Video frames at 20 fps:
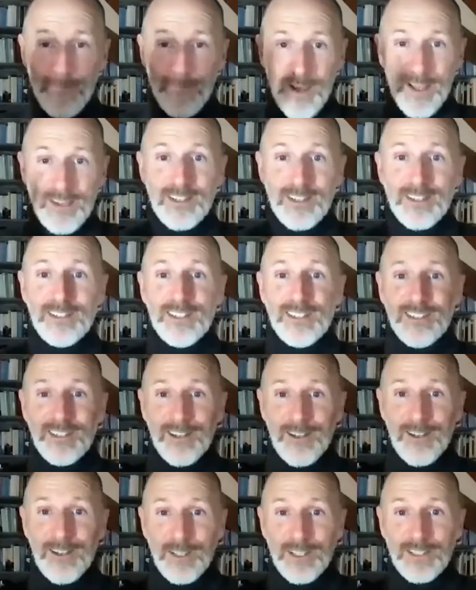mother
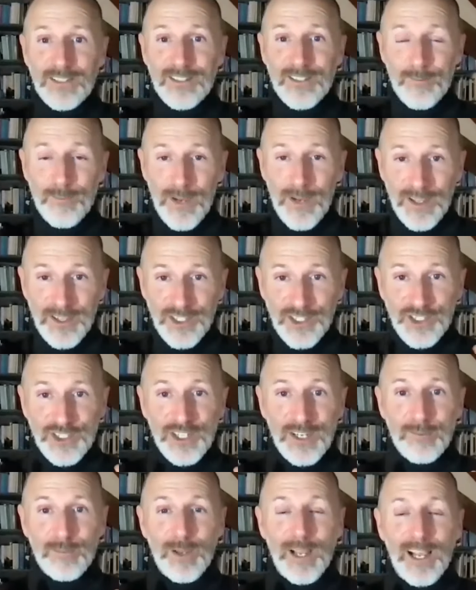determines. The
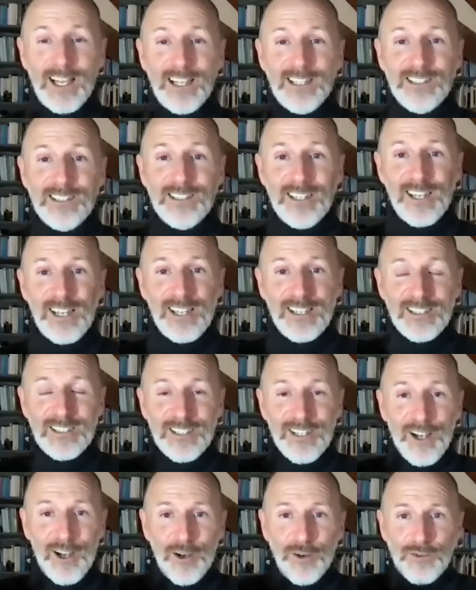mothership has
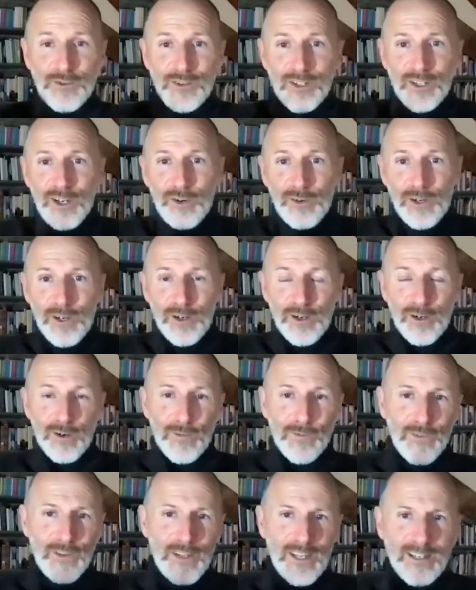its own
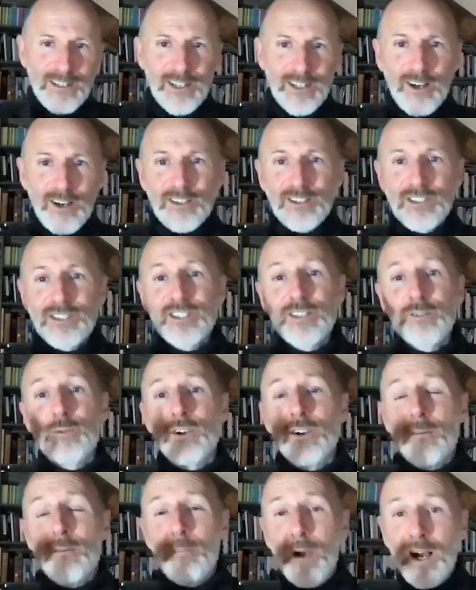choreography and dance that
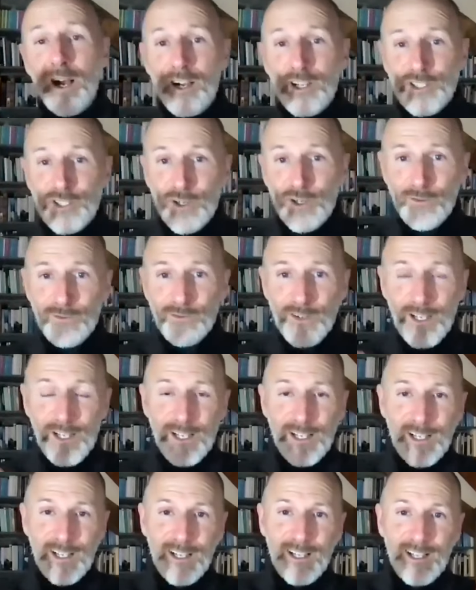we're a part of.
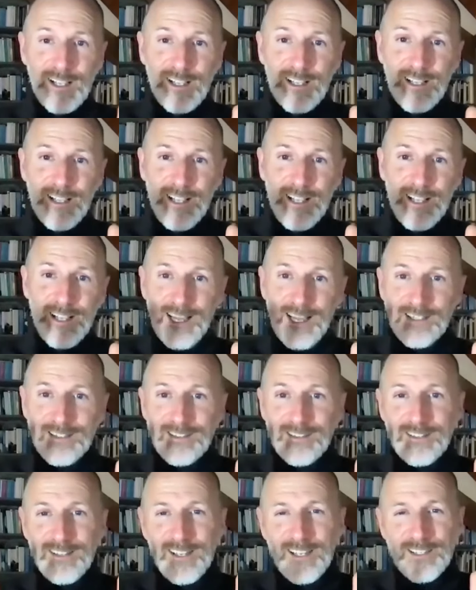
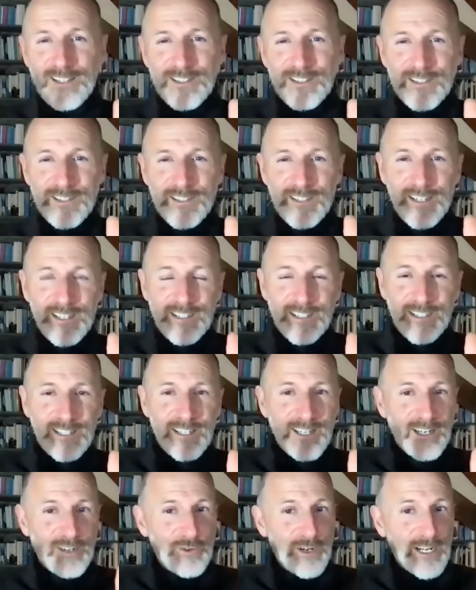And it's, it's an
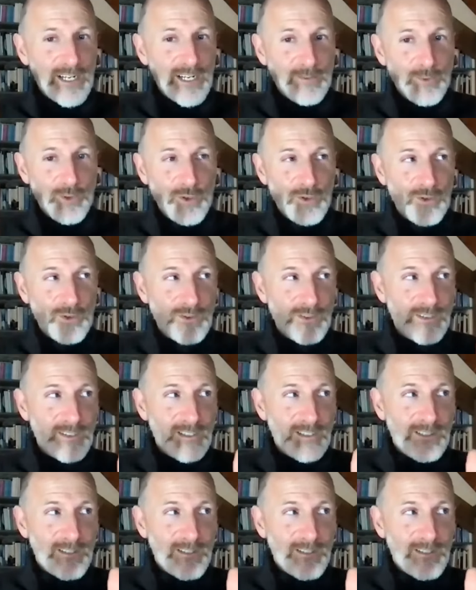incredible